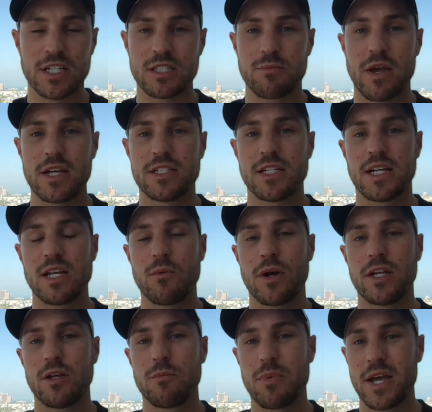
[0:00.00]
is basically
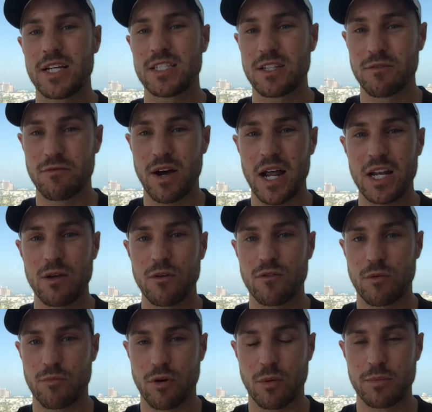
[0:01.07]
when you base the value of a
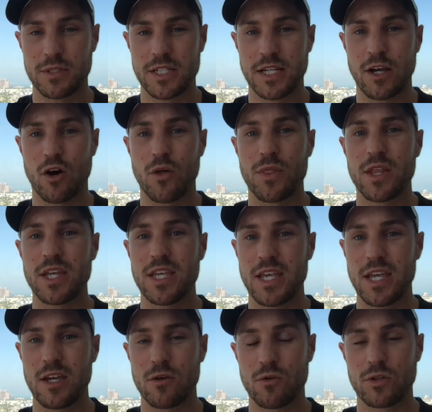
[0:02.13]
property on the
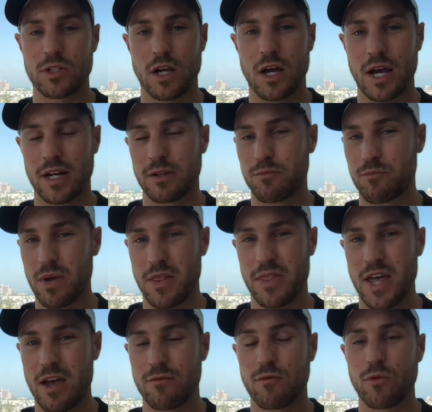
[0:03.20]
yield and
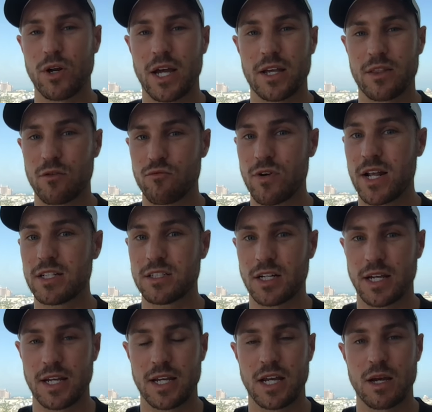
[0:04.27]
therefore the rental
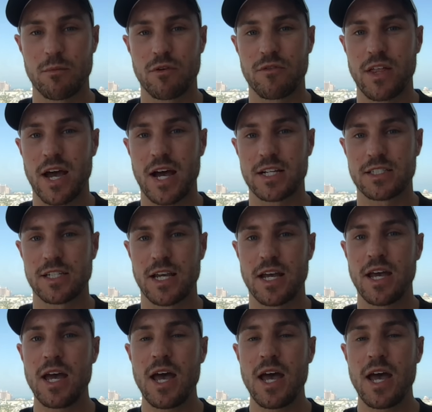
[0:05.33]
income of the asset